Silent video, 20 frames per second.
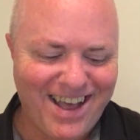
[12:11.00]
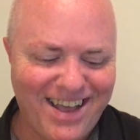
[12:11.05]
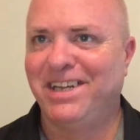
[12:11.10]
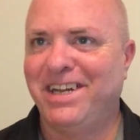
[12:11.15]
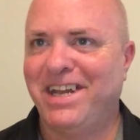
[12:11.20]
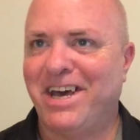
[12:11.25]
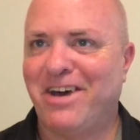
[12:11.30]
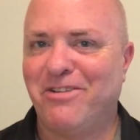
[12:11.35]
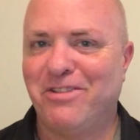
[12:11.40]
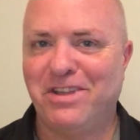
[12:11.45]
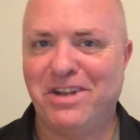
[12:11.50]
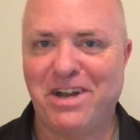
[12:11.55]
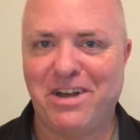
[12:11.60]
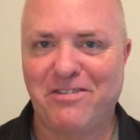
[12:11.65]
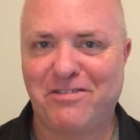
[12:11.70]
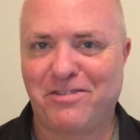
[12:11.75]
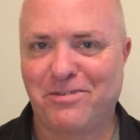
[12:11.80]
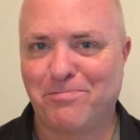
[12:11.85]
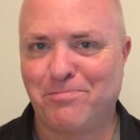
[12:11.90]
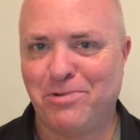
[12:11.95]
Now that
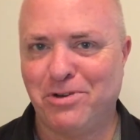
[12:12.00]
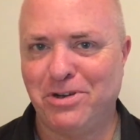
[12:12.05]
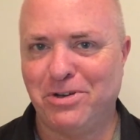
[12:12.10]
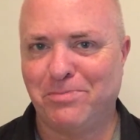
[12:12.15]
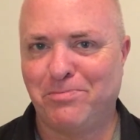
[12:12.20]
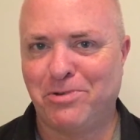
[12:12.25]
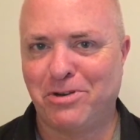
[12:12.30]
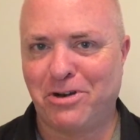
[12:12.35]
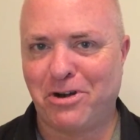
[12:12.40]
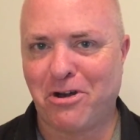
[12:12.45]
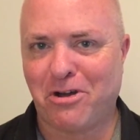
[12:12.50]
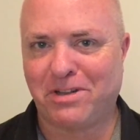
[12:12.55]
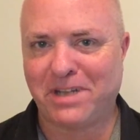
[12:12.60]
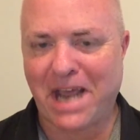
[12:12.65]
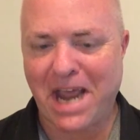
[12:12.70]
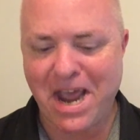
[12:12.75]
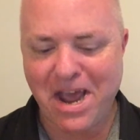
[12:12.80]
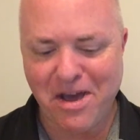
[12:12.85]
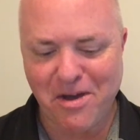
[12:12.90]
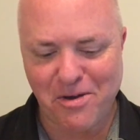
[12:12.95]
I've put it all
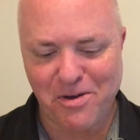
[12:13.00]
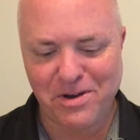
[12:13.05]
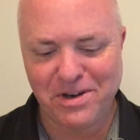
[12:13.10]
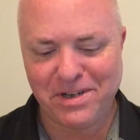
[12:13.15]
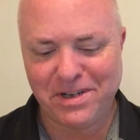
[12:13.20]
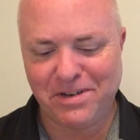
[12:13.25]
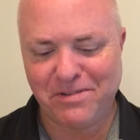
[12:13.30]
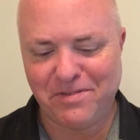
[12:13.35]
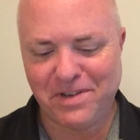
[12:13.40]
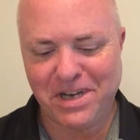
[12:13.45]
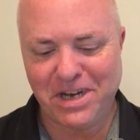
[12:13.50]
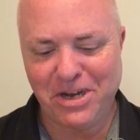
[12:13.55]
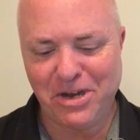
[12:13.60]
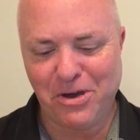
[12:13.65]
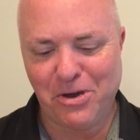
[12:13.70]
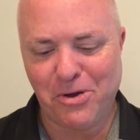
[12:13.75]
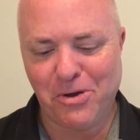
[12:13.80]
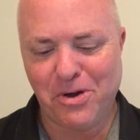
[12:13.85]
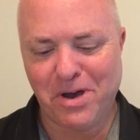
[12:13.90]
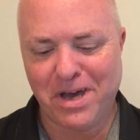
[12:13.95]
down in a
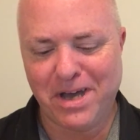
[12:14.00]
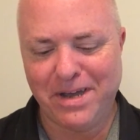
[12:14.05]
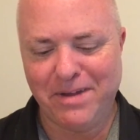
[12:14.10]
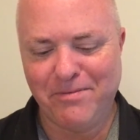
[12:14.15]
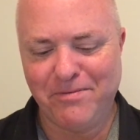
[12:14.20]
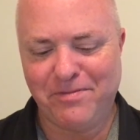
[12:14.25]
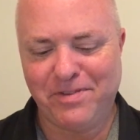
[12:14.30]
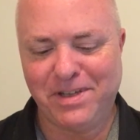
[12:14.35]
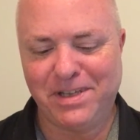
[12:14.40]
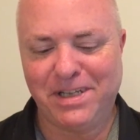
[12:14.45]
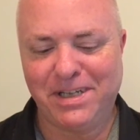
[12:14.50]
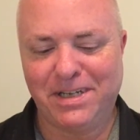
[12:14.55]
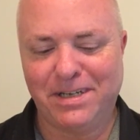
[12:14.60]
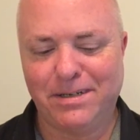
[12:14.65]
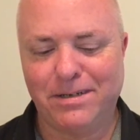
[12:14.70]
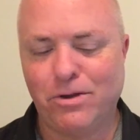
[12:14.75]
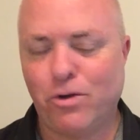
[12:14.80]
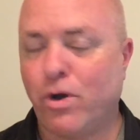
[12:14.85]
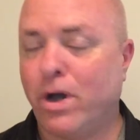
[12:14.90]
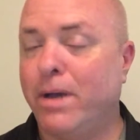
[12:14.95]
video, I'm
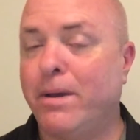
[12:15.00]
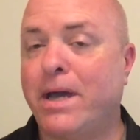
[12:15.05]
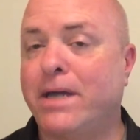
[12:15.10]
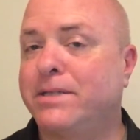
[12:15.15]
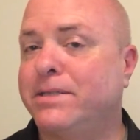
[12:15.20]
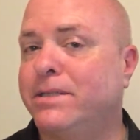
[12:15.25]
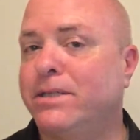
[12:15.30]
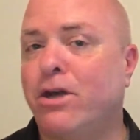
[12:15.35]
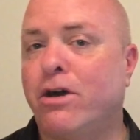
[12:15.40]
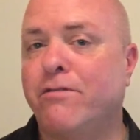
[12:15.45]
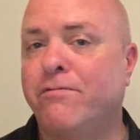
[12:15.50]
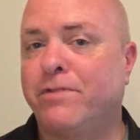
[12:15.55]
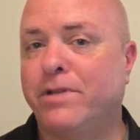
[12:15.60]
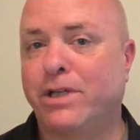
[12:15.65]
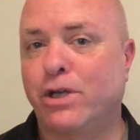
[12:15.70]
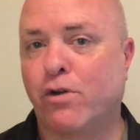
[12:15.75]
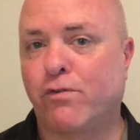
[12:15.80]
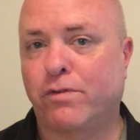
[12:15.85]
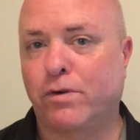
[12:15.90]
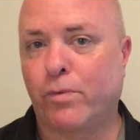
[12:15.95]
feeling, no, I'm actually not
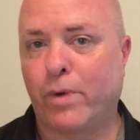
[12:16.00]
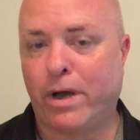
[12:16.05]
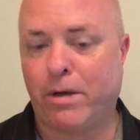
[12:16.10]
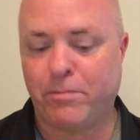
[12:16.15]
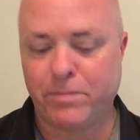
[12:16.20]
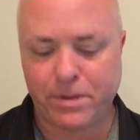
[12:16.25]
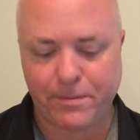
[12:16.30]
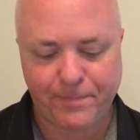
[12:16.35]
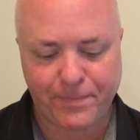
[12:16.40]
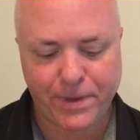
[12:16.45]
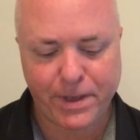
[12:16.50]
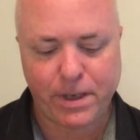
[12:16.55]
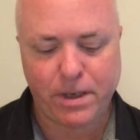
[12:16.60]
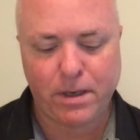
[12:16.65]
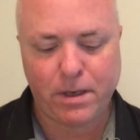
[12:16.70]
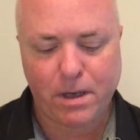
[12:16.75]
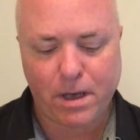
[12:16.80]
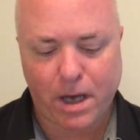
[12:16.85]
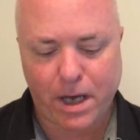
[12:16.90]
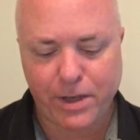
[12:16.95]
feeling overwhelmed.
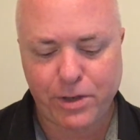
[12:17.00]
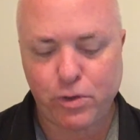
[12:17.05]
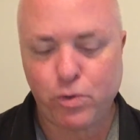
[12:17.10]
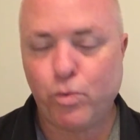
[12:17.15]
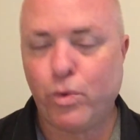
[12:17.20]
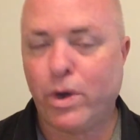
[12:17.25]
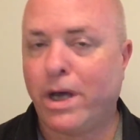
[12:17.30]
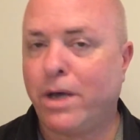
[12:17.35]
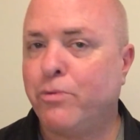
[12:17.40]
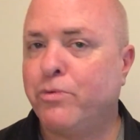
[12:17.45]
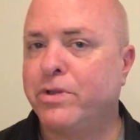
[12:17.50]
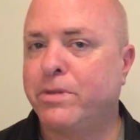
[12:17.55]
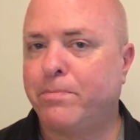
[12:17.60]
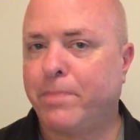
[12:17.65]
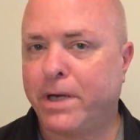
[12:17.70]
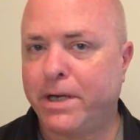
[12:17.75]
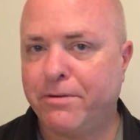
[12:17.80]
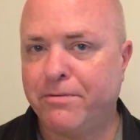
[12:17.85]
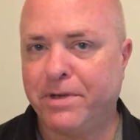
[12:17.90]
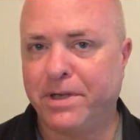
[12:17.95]
I do well with
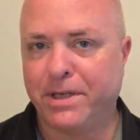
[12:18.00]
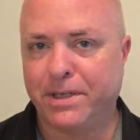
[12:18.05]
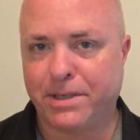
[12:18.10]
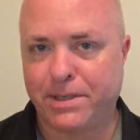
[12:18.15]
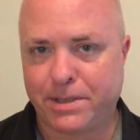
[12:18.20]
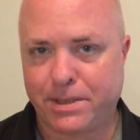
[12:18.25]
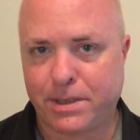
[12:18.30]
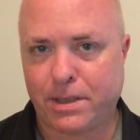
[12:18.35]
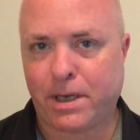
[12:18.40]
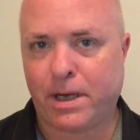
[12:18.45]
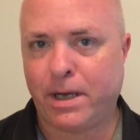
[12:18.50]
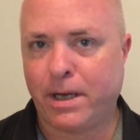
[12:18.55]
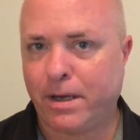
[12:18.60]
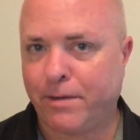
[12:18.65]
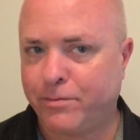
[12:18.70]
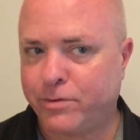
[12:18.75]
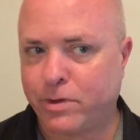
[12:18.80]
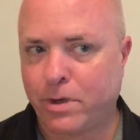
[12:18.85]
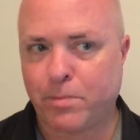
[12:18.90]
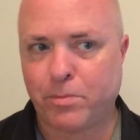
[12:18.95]
buddy reads. I
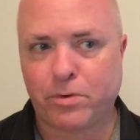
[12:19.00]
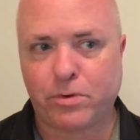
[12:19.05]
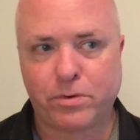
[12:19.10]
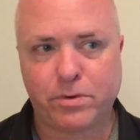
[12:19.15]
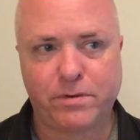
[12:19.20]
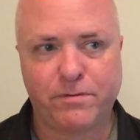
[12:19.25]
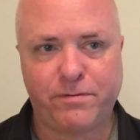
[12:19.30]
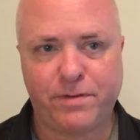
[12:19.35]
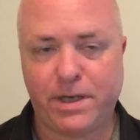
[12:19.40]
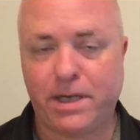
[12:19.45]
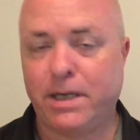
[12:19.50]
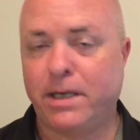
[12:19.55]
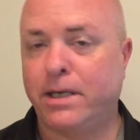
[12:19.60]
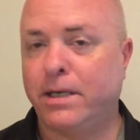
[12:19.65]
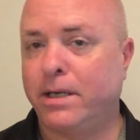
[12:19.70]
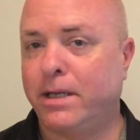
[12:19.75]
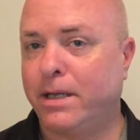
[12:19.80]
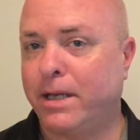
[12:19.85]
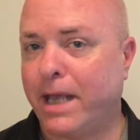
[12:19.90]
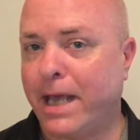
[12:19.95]
have trouble fitting
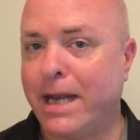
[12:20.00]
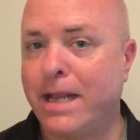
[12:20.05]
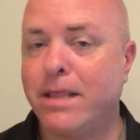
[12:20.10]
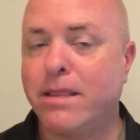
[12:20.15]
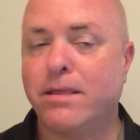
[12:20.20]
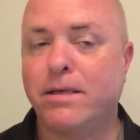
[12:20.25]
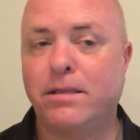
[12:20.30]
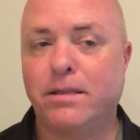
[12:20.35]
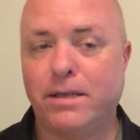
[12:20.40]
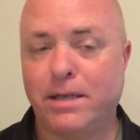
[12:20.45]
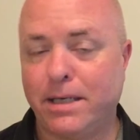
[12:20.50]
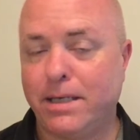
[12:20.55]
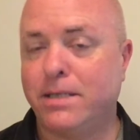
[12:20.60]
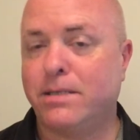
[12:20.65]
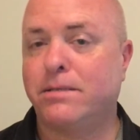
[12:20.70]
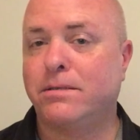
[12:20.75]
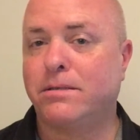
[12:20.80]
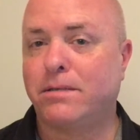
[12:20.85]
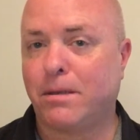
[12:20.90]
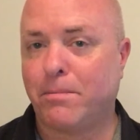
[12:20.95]
in anything that
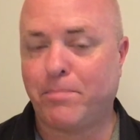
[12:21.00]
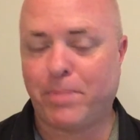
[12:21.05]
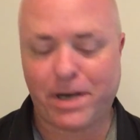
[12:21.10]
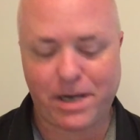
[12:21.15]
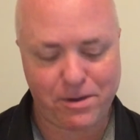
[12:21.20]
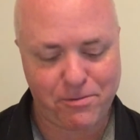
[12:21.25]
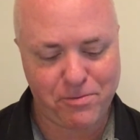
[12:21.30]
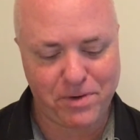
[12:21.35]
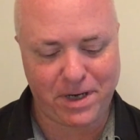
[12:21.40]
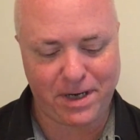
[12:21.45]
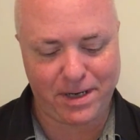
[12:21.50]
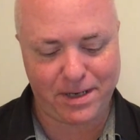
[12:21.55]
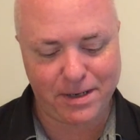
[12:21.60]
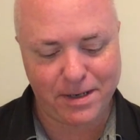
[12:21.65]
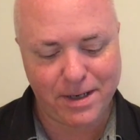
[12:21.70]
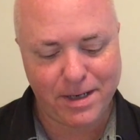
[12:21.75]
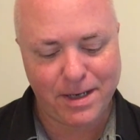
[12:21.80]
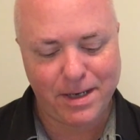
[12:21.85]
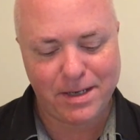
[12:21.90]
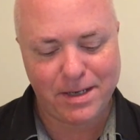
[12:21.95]
isn't a buddy read.
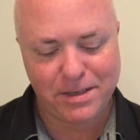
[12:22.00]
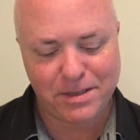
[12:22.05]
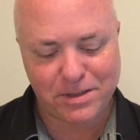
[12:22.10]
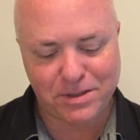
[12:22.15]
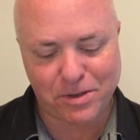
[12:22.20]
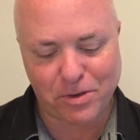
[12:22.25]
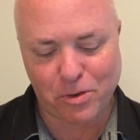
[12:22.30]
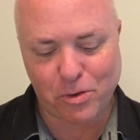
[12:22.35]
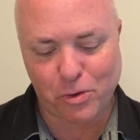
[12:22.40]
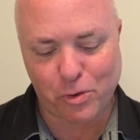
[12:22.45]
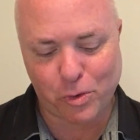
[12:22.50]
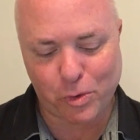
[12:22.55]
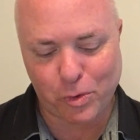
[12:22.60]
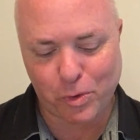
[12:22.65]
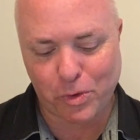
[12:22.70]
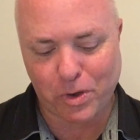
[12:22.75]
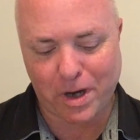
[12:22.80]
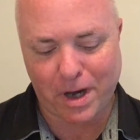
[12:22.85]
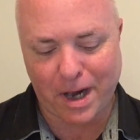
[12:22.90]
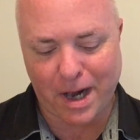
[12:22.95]

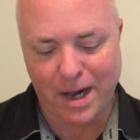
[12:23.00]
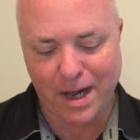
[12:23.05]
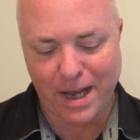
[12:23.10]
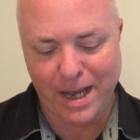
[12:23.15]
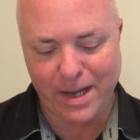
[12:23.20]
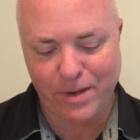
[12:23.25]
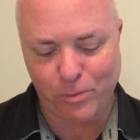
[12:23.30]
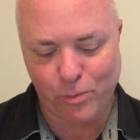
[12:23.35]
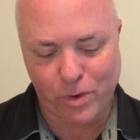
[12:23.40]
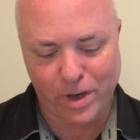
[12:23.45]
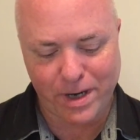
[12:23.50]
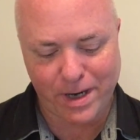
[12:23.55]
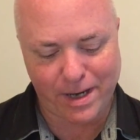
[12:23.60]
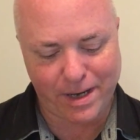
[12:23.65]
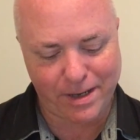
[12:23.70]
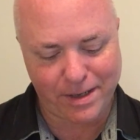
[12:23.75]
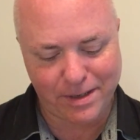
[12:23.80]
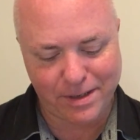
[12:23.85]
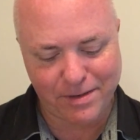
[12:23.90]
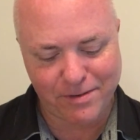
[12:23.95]
So, and what a
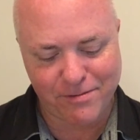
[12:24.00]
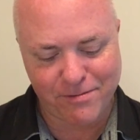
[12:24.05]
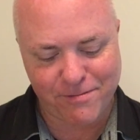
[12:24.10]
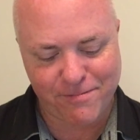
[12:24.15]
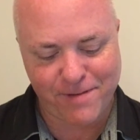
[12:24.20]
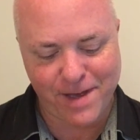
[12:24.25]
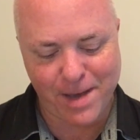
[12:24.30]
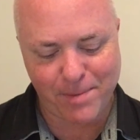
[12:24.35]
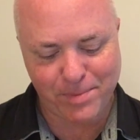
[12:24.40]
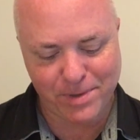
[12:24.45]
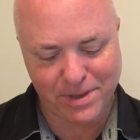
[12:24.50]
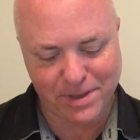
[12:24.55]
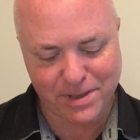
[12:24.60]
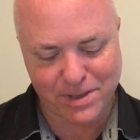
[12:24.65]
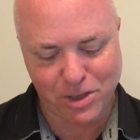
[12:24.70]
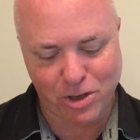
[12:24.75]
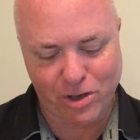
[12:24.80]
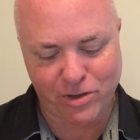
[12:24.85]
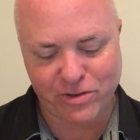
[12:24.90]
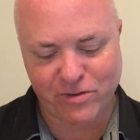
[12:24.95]

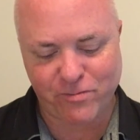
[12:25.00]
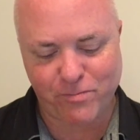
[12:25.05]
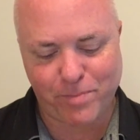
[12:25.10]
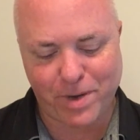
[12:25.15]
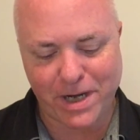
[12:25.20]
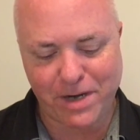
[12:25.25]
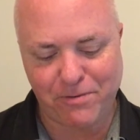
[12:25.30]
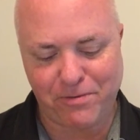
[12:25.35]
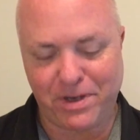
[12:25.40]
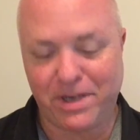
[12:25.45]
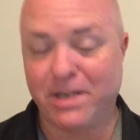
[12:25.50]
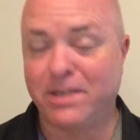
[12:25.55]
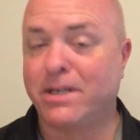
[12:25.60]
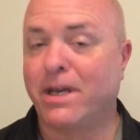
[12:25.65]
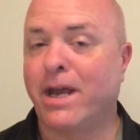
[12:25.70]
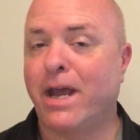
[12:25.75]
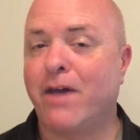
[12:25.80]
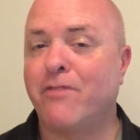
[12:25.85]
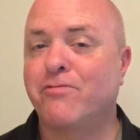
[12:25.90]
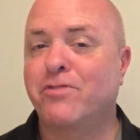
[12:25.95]
fabulous lot of buddy reads I
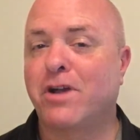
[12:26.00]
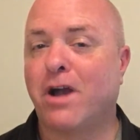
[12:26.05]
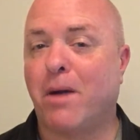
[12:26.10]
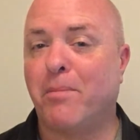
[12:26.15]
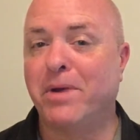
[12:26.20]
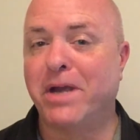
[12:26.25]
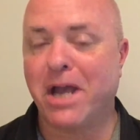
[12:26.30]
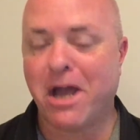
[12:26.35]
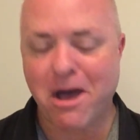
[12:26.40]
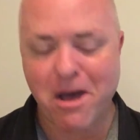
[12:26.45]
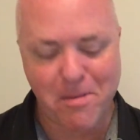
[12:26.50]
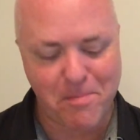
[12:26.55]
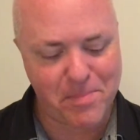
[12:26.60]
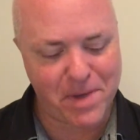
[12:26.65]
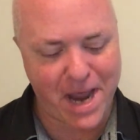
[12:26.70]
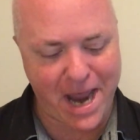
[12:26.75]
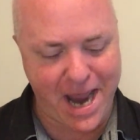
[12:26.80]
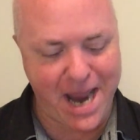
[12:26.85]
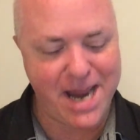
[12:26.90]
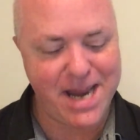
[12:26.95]
have coming up,
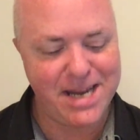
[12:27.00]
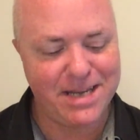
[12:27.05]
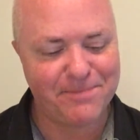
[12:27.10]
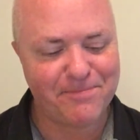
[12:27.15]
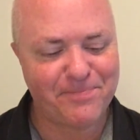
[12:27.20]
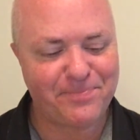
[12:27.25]
hey?